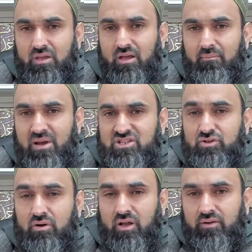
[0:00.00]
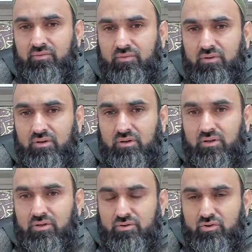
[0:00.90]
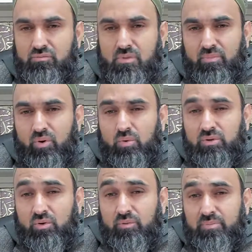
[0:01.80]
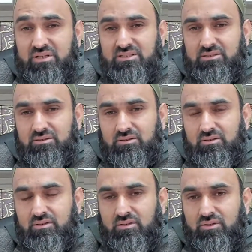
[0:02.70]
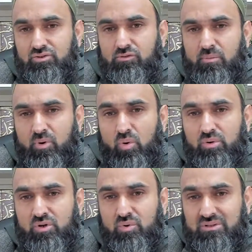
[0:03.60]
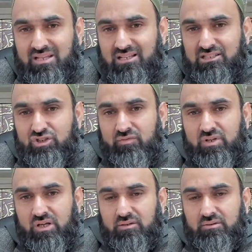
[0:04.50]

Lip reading: imagine your life. You remember all the good bits. You remember all the good things you have done.